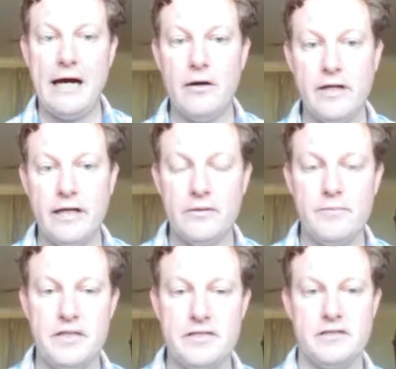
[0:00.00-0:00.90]
can a
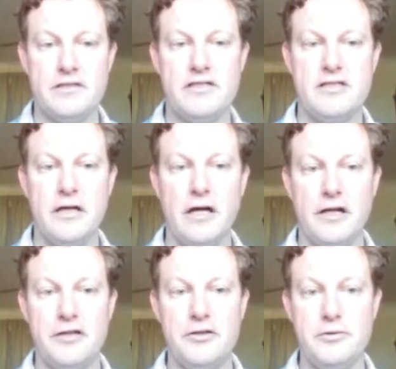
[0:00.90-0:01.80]
business
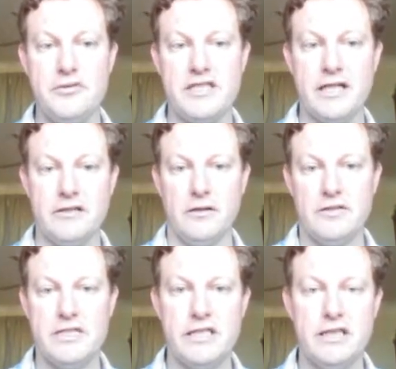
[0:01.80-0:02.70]
use
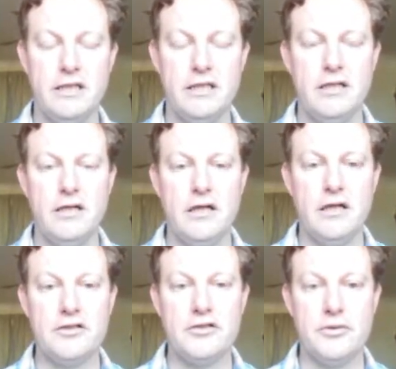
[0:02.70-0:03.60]
technology
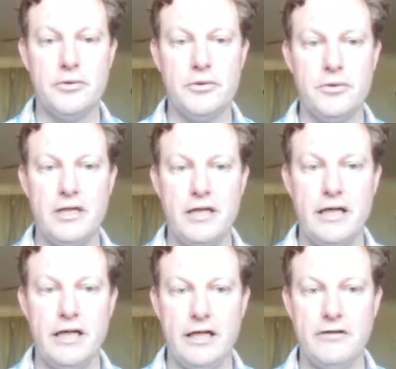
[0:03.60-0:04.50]
to
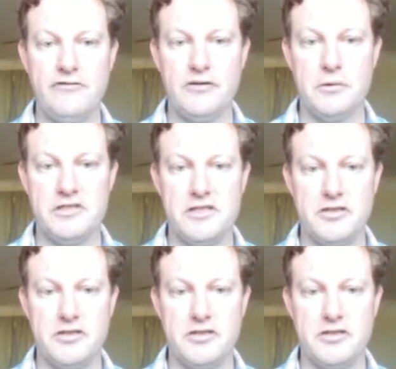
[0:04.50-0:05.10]
influence its